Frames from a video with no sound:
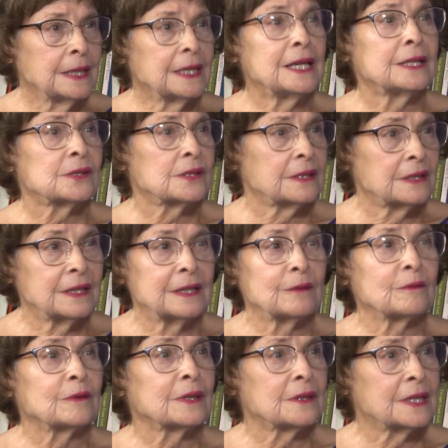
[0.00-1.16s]
Yes, it
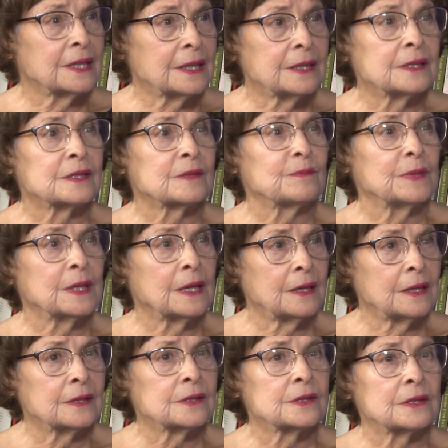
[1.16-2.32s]
really is,
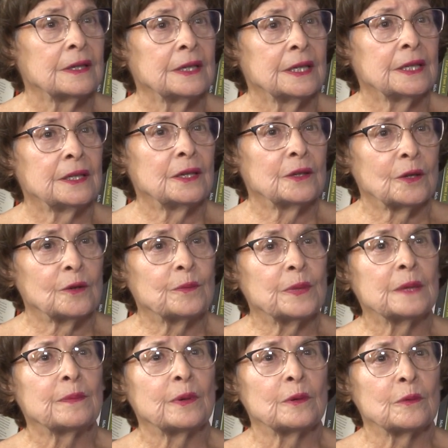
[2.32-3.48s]
because, you know,
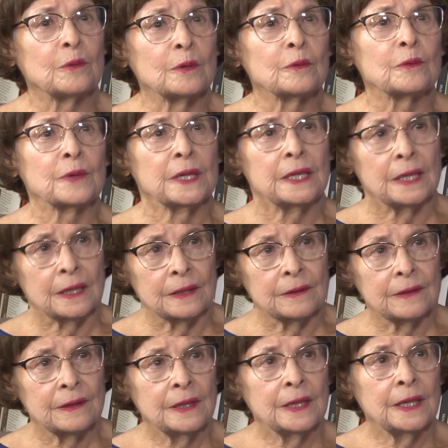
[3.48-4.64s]
people will read it.
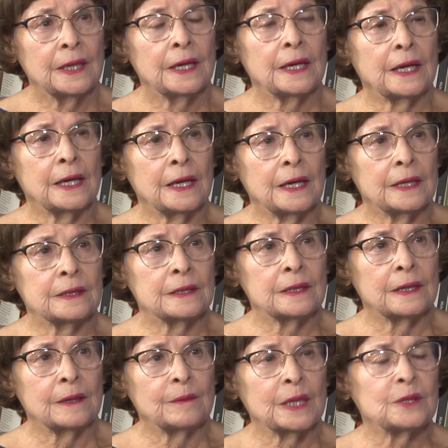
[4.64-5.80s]
And
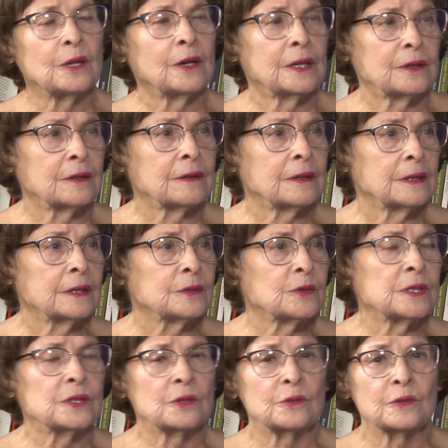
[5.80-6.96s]
my daughter,
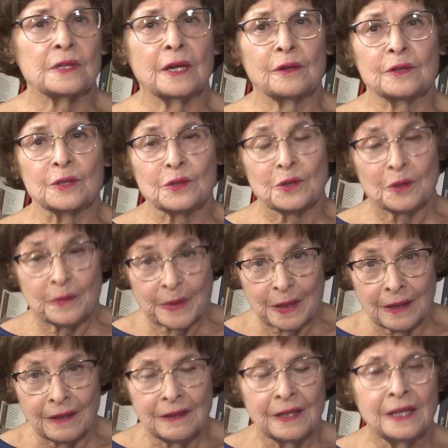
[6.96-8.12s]
Teresa, who's now in
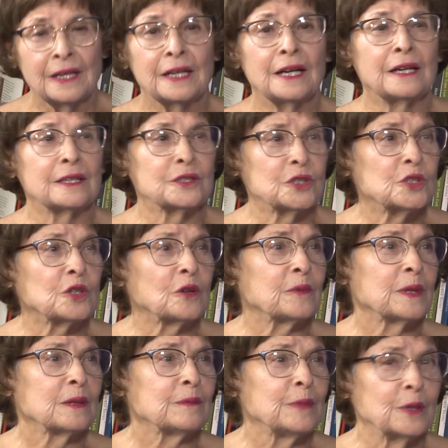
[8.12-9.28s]
Serbia, she showed
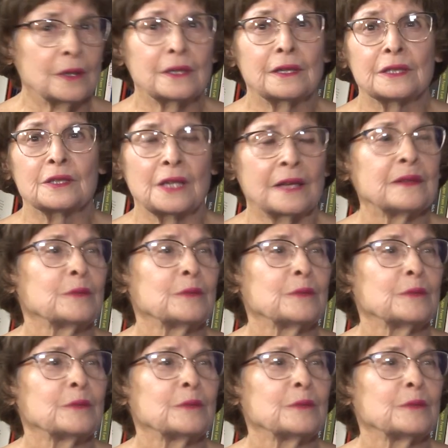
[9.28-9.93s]
me the book. It's on